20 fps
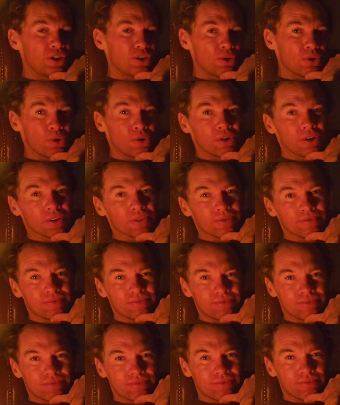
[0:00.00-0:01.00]
your
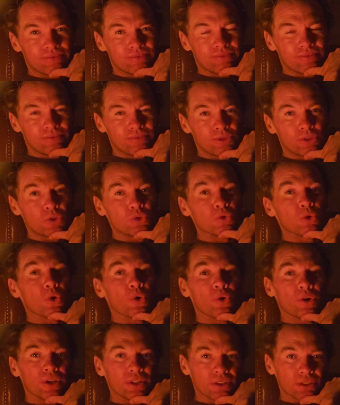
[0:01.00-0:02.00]

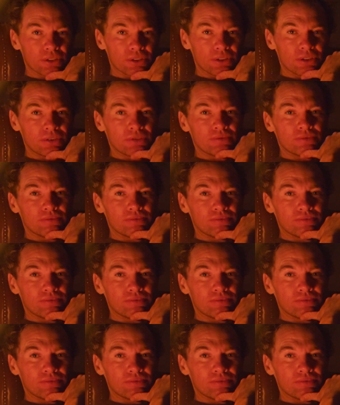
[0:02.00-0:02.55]
groins.